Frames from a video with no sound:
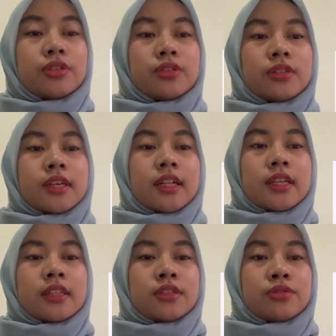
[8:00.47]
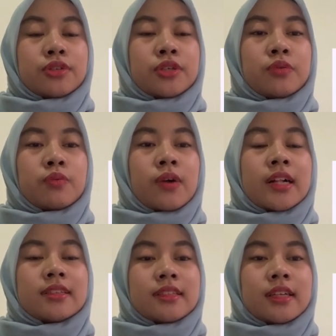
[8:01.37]
to teledentistry
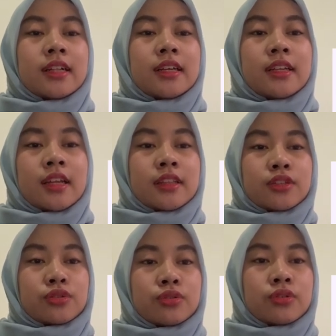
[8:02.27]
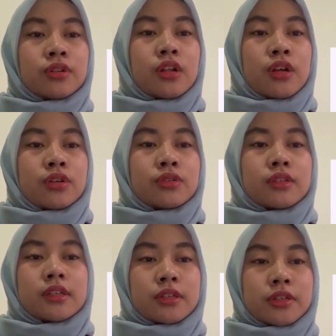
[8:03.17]
while still in dental school could
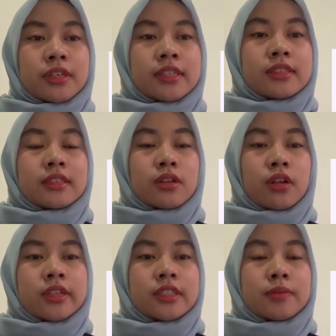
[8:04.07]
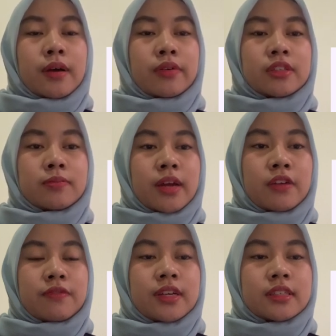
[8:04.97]
increase knowledge about its
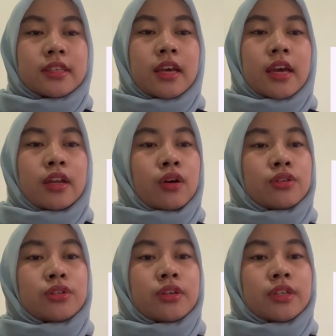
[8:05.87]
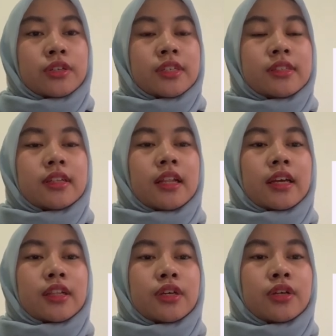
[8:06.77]
benefits and also increase the
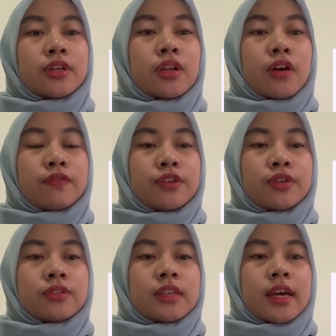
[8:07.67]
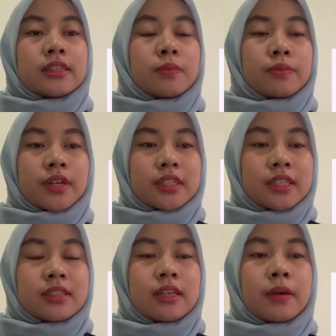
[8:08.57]
likelihood of use as a
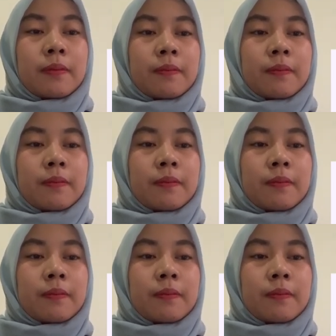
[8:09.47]
practicing